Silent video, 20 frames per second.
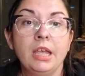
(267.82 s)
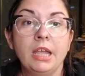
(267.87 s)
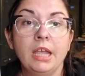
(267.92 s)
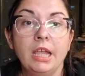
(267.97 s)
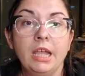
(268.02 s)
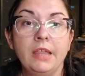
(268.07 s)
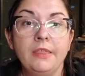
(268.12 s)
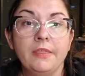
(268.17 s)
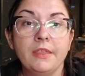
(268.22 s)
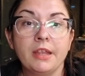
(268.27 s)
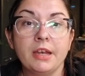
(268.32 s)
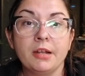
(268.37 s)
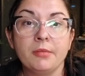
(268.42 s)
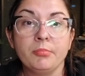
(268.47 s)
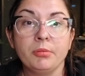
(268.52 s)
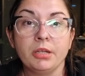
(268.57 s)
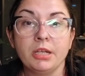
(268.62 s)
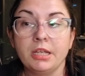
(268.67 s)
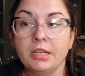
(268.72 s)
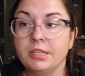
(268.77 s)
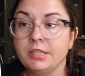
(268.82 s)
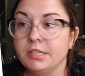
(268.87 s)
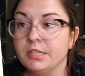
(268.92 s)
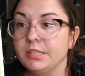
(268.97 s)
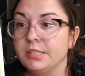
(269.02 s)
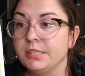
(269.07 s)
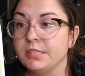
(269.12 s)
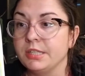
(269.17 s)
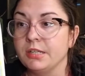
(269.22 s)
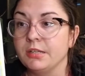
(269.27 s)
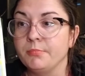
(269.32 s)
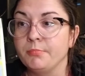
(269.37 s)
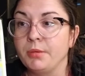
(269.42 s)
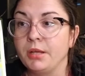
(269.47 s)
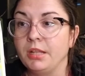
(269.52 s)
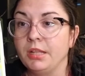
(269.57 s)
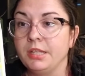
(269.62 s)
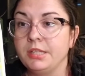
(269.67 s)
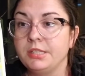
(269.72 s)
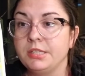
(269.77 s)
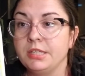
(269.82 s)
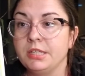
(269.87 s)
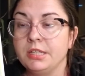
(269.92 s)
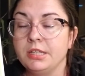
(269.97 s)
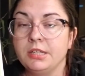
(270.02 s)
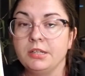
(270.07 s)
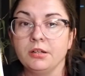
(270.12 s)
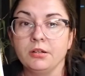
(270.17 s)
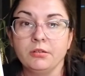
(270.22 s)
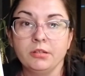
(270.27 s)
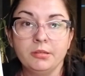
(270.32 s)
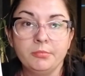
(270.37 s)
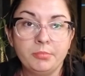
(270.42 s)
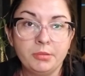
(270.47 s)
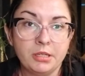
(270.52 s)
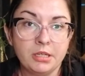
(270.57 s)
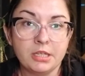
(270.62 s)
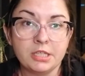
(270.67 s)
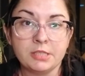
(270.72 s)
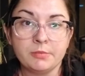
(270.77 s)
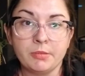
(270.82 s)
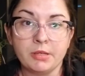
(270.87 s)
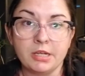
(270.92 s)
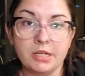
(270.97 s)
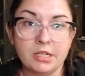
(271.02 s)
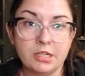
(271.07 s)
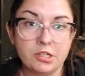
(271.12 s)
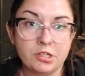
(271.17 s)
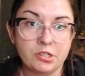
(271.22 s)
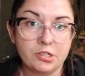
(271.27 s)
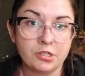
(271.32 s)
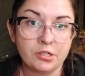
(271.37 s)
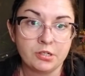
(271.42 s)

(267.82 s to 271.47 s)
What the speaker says: And then I planted some pelleted Olympia spinach.